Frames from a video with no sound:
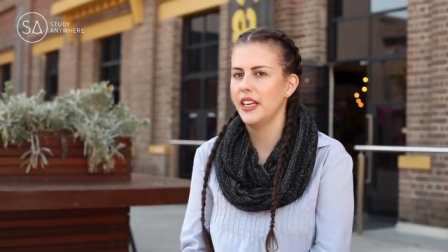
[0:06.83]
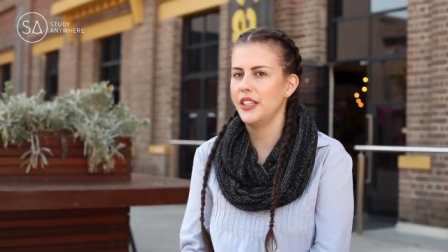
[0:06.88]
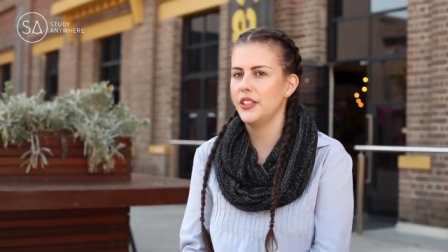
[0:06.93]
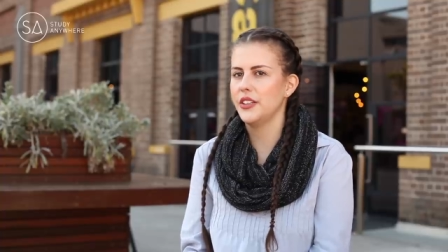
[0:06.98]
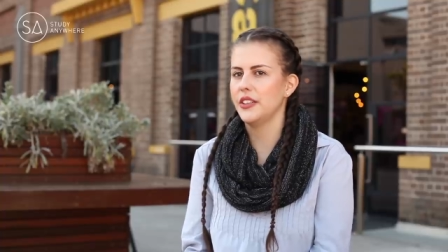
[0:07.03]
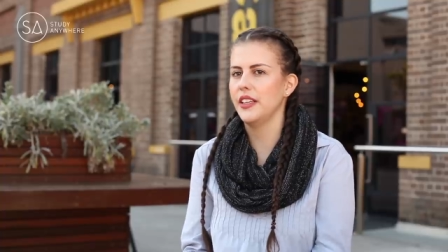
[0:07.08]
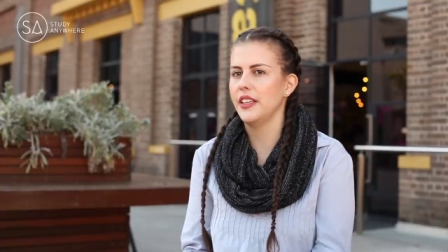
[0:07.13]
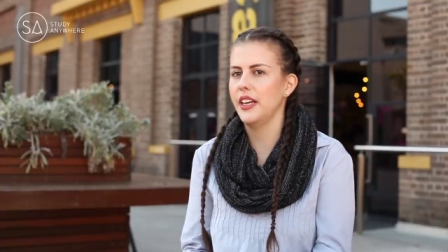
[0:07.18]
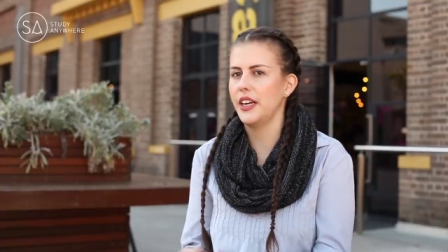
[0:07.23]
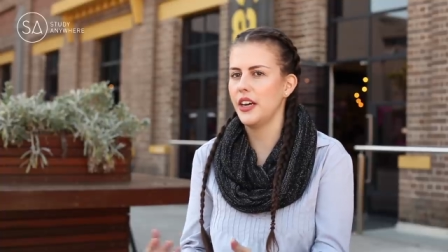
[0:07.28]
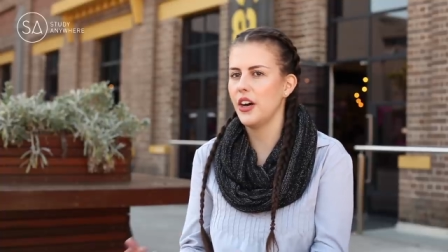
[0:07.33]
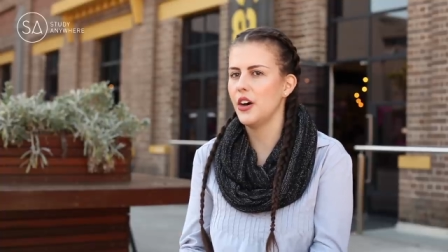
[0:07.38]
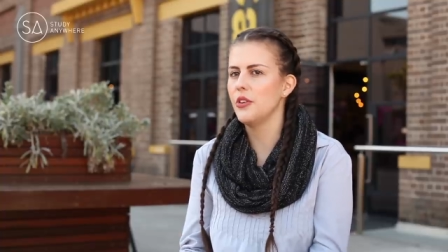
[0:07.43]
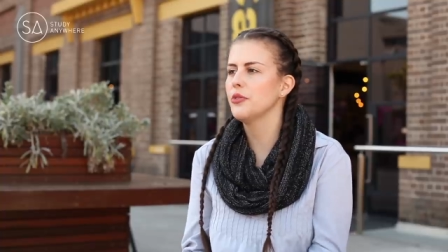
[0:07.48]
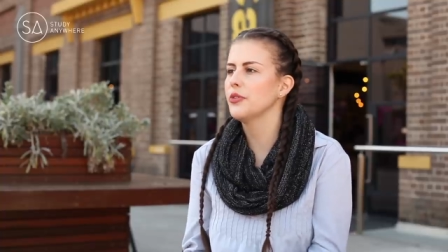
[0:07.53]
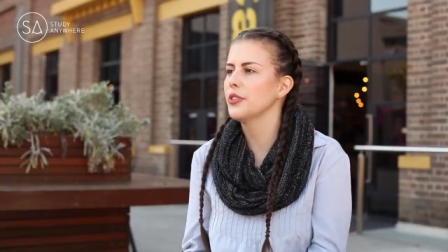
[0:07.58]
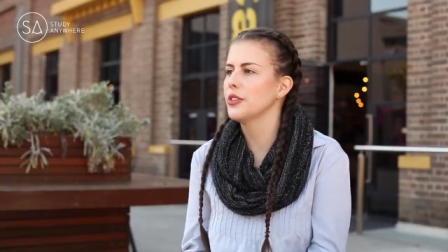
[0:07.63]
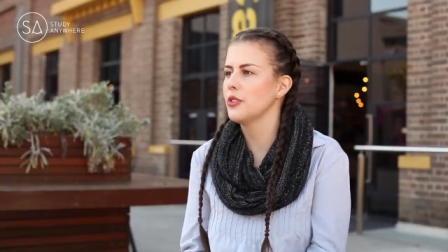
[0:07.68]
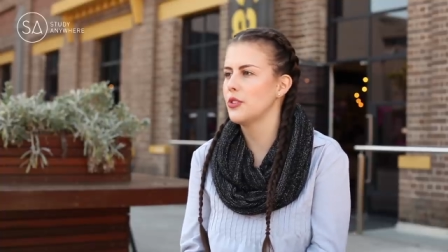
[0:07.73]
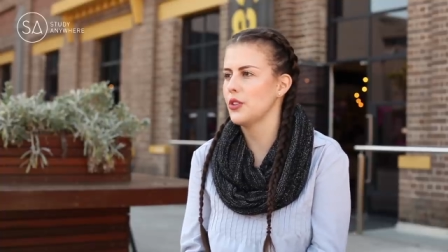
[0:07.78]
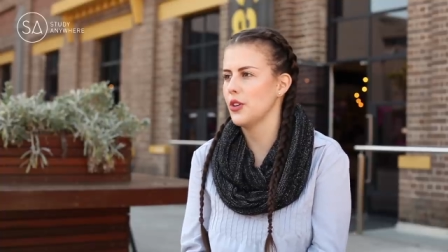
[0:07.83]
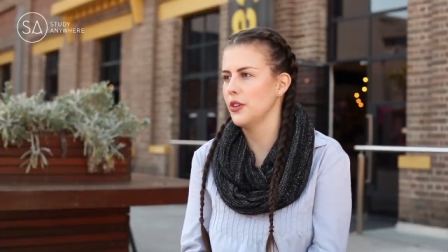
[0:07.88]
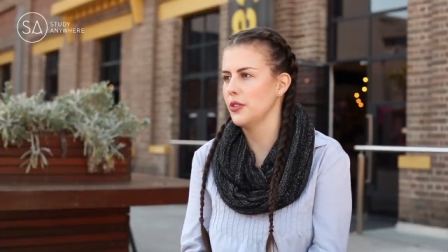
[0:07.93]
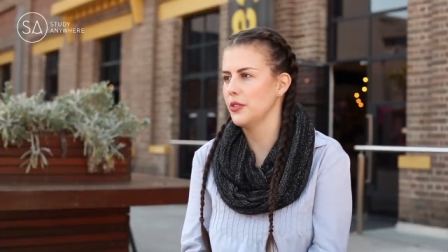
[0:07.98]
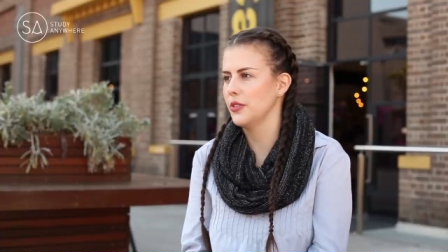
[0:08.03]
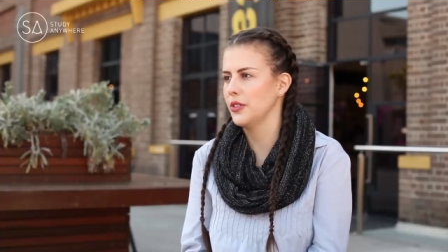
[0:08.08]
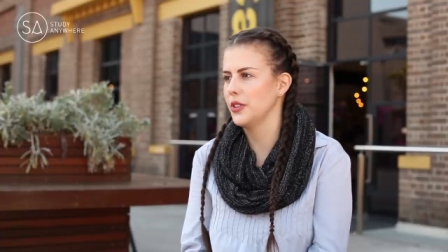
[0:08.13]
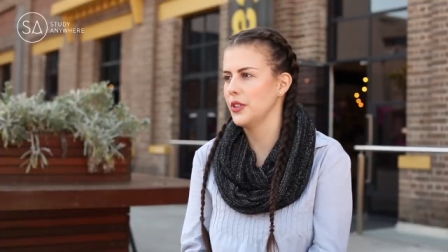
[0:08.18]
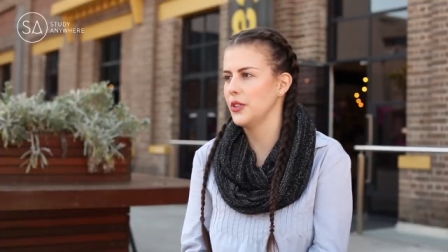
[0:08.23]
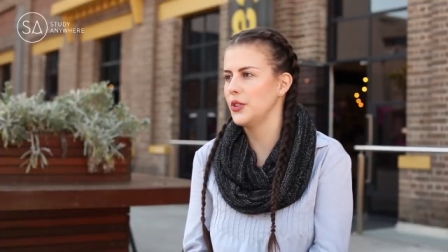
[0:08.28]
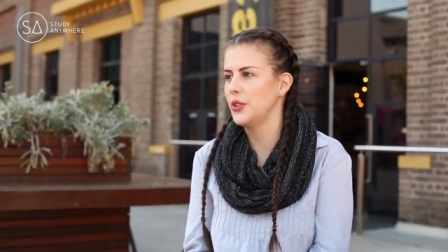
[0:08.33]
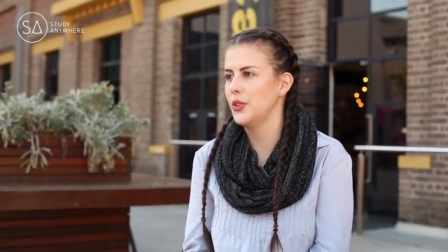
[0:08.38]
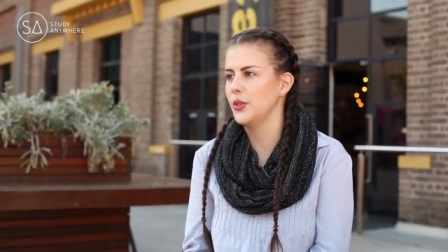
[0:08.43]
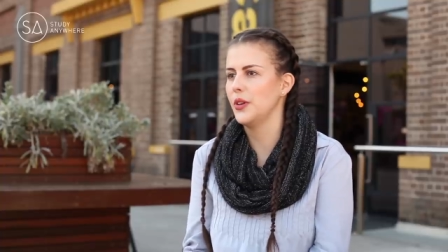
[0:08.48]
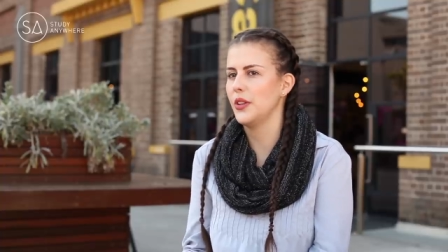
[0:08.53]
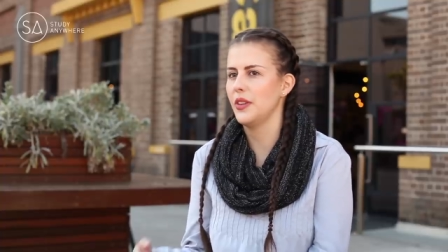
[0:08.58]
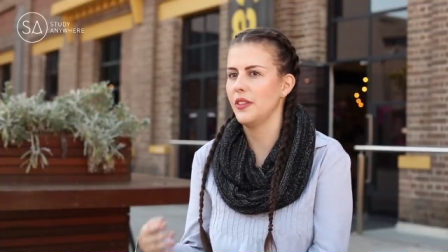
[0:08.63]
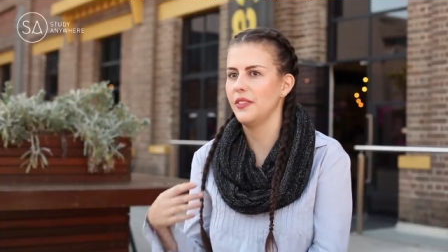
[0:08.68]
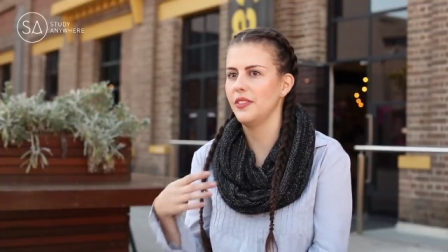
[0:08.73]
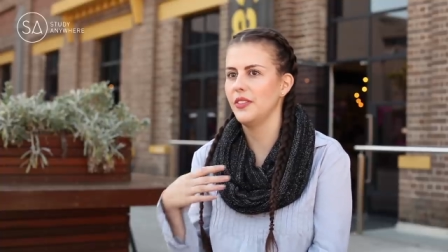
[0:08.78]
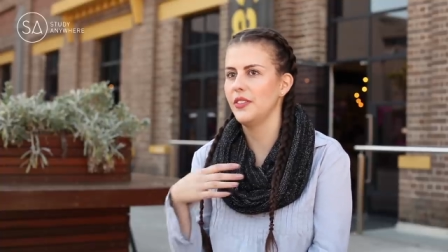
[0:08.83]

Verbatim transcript: your like comfort zone to